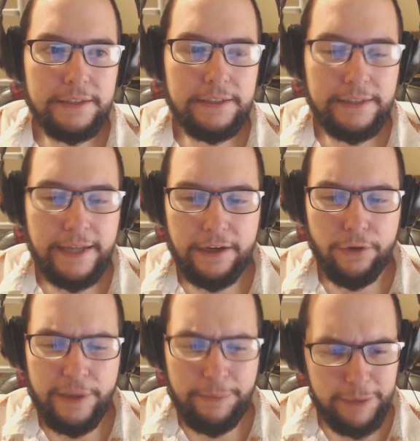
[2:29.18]

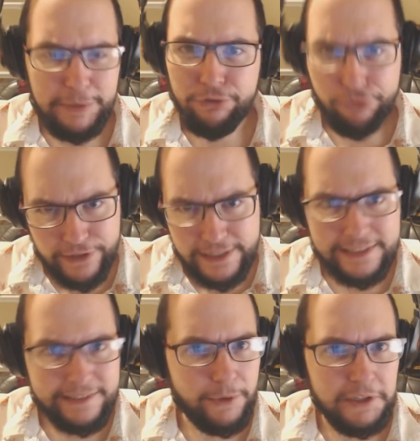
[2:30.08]
Now, there might be a
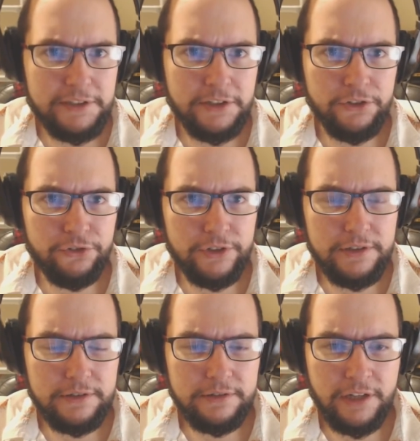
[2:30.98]
reason why it's
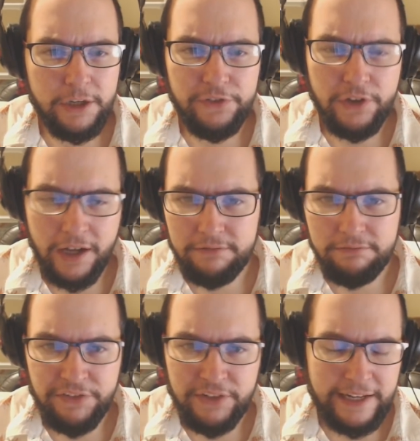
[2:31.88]
100. You know, if you
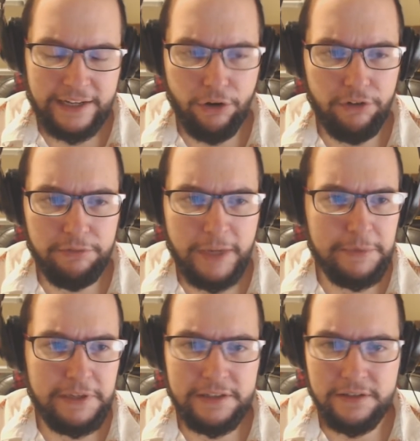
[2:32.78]
take it off,
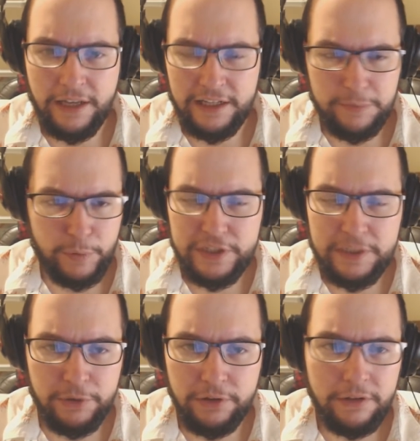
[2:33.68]
maybe it's
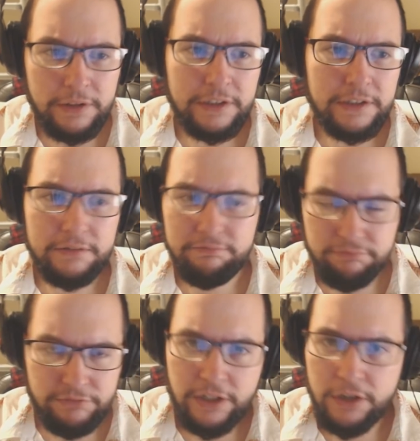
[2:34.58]
exploitable.
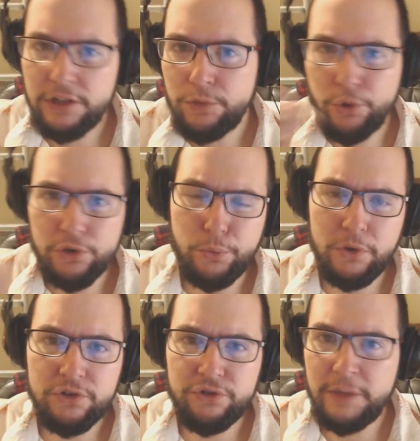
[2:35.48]
You know, you can watch
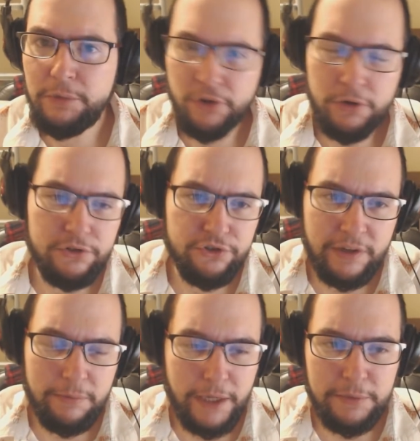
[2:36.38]
one stream, your own
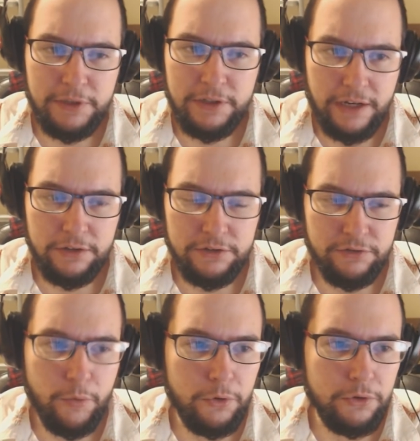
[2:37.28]
stream maybe, and get loads of
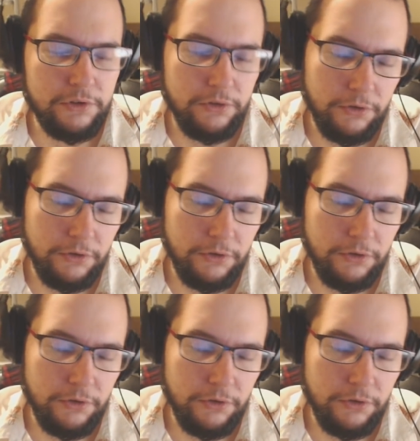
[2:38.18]
rewards.